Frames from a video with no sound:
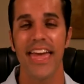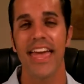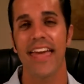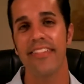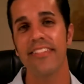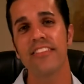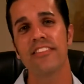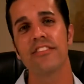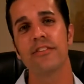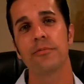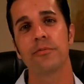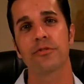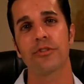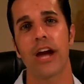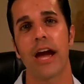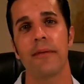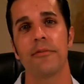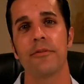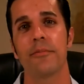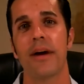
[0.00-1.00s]
And then
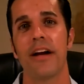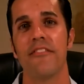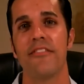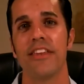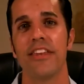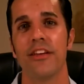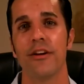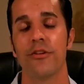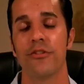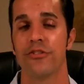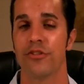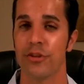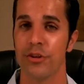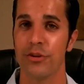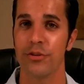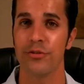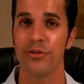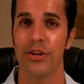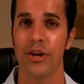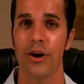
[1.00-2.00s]
subscribe to my videos so
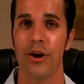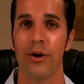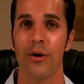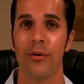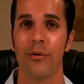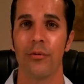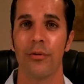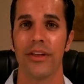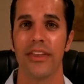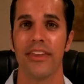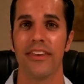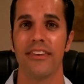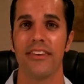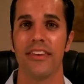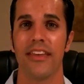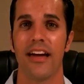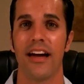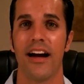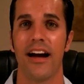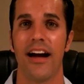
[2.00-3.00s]
you know
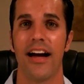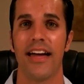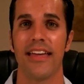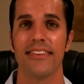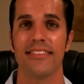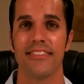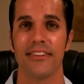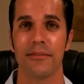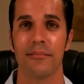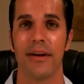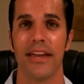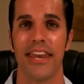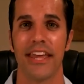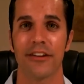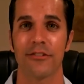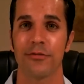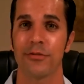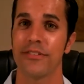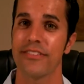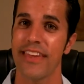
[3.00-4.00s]
when I send my
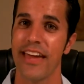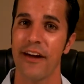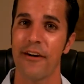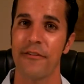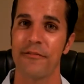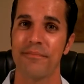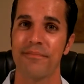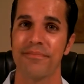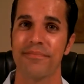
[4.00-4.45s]
next ones out.